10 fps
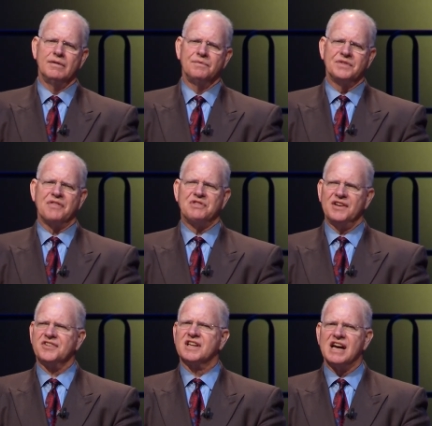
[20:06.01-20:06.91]
that
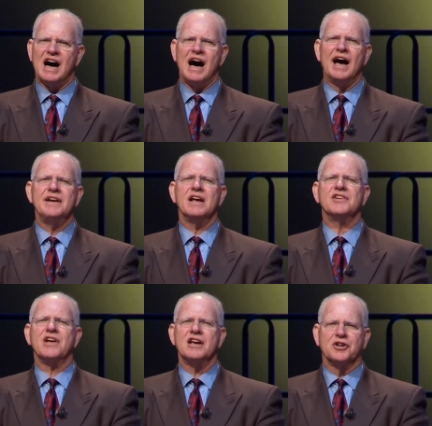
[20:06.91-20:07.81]
this God is
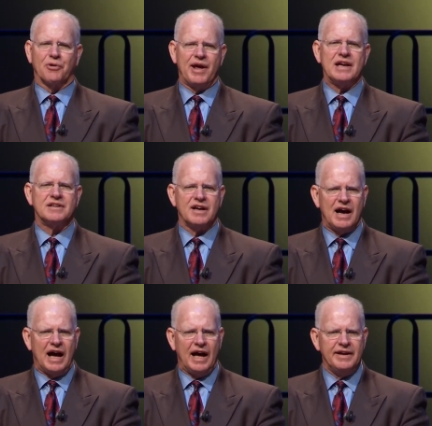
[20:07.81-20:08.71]
a great
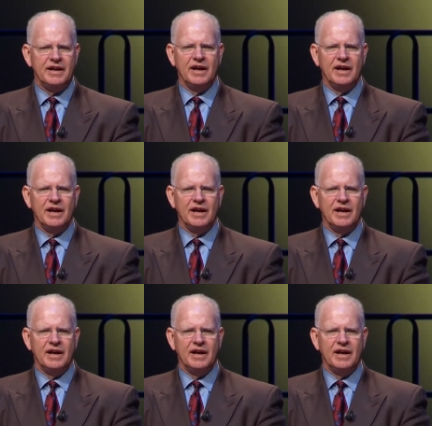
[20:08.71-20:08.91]
God